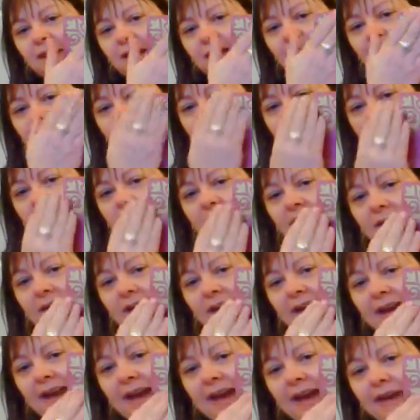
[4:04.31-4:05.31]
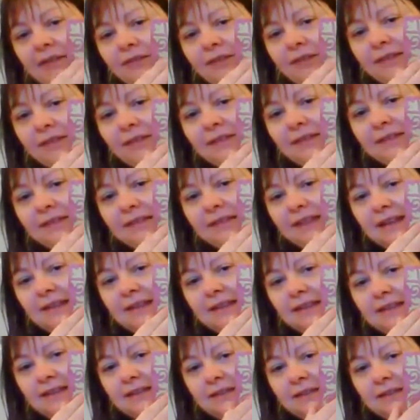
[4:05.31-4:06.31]
I have a little
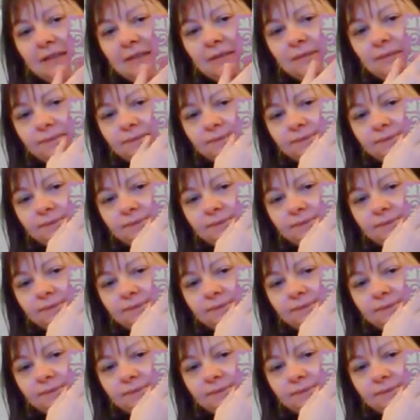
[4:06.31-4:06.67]
stencil.